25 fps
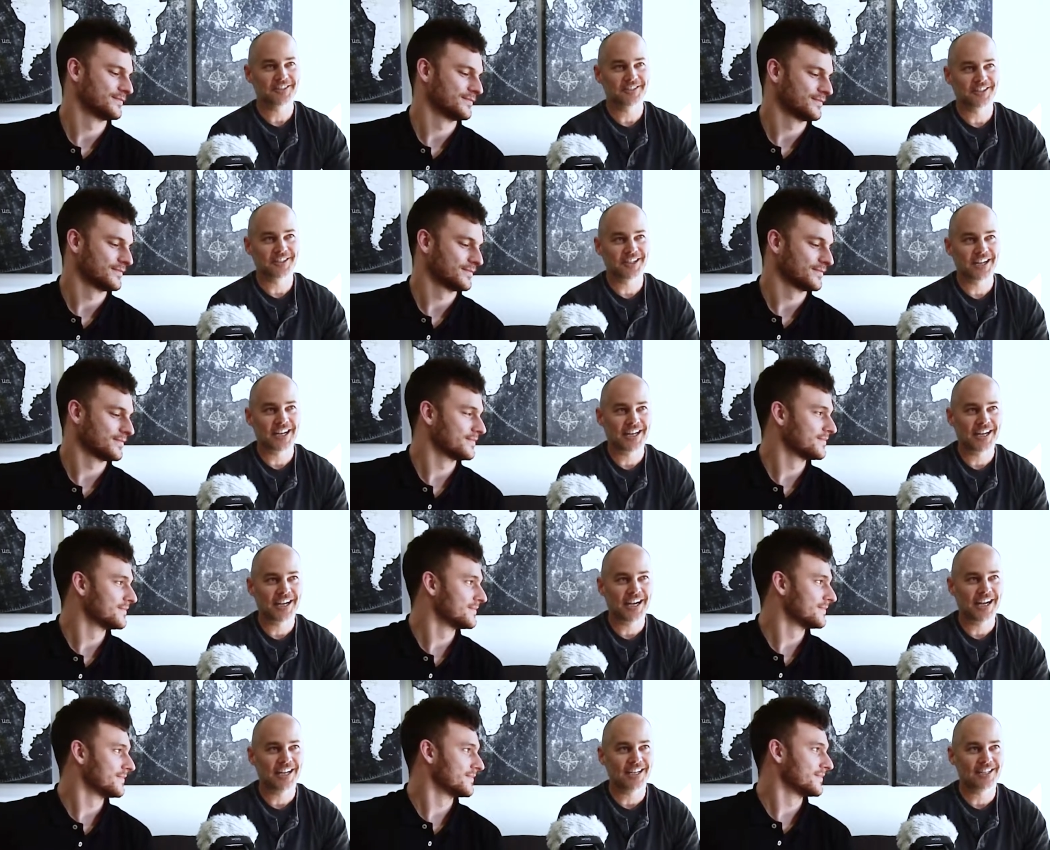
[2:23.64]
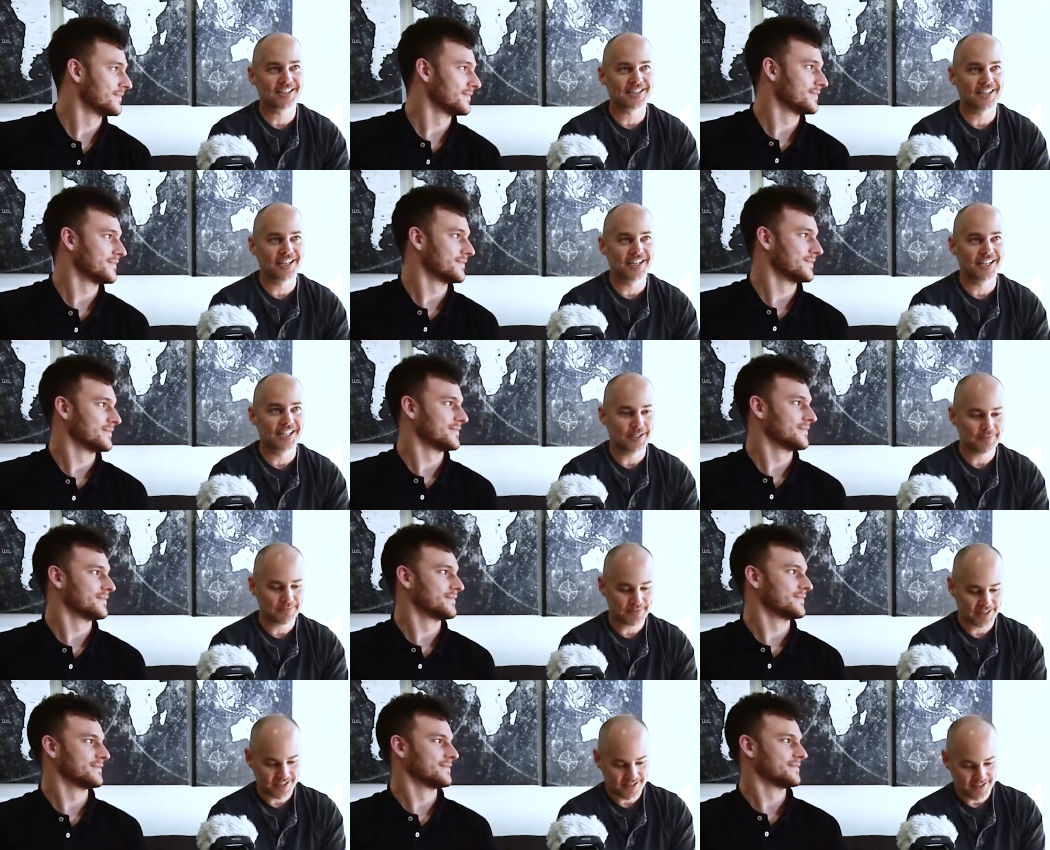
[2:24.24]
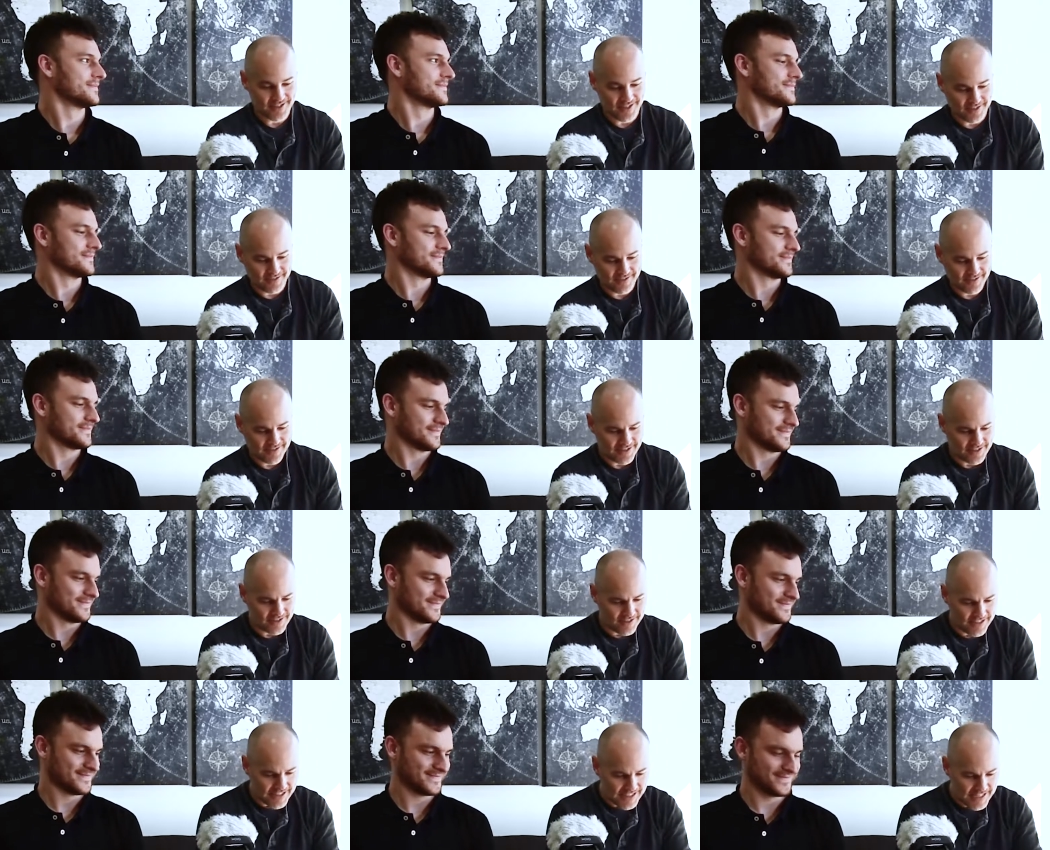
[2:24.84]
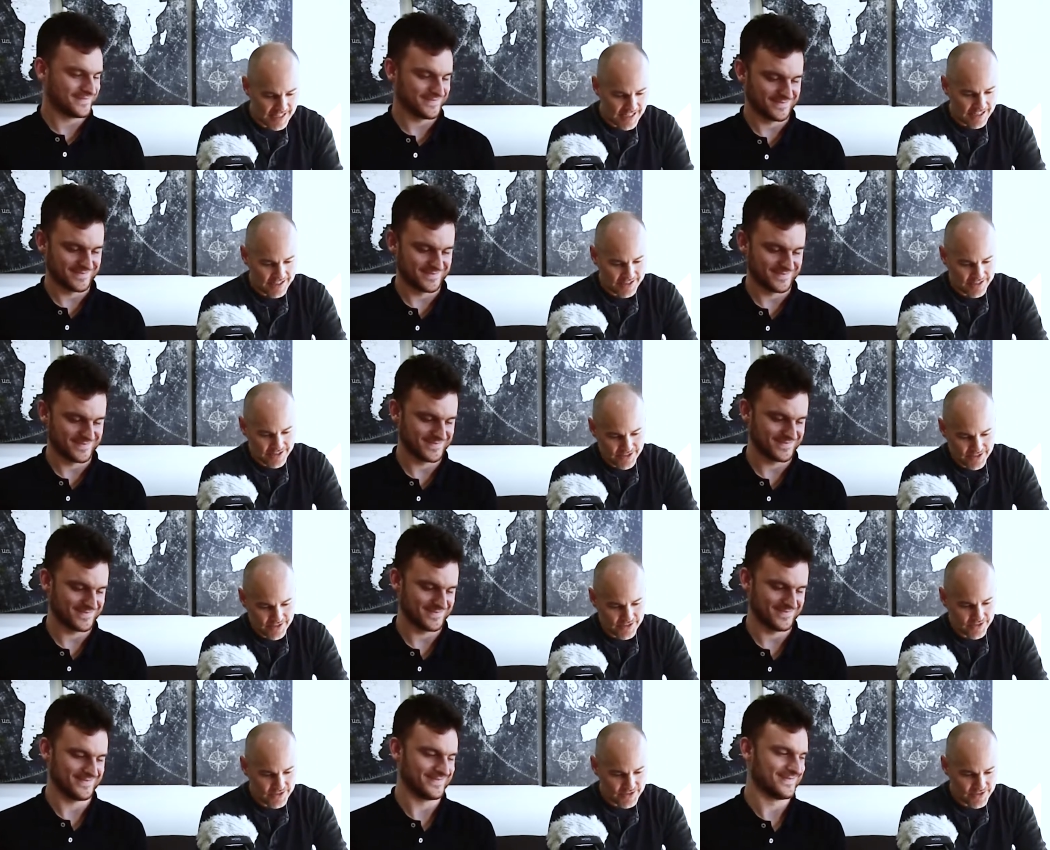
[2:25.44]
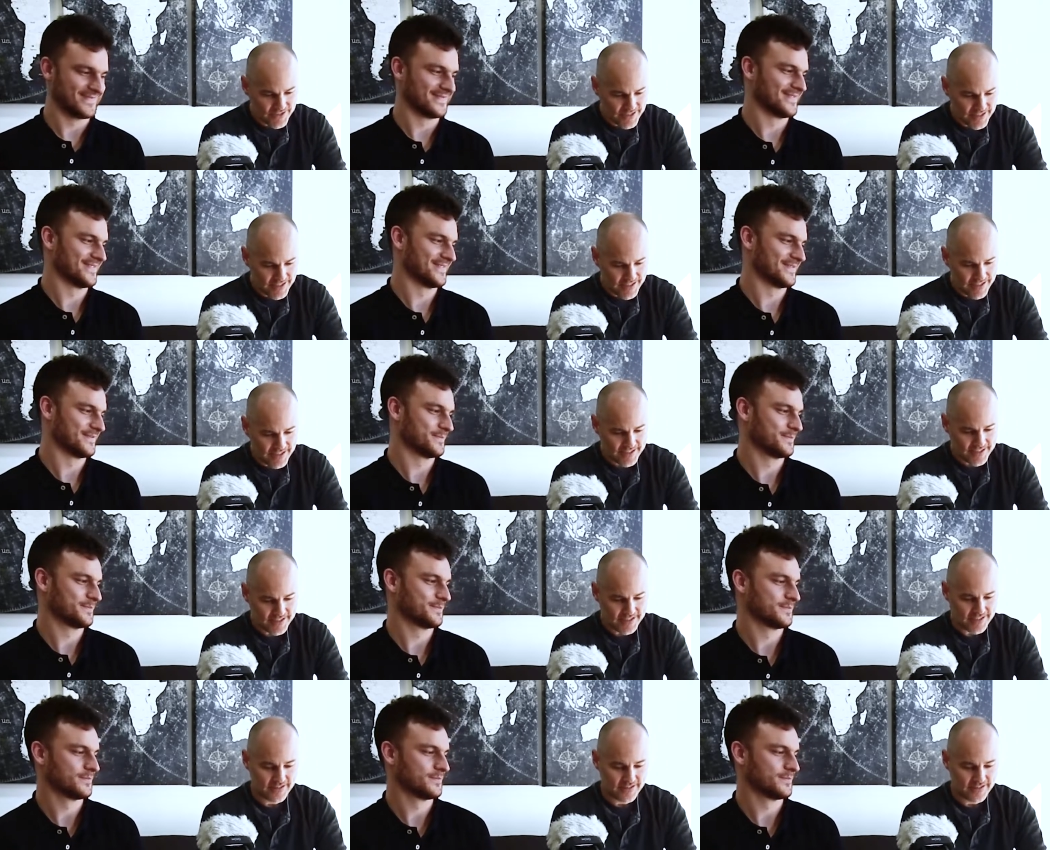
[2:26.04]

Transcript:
Speaker 1: their kind of eyes light up. They start they're like, how do you use this?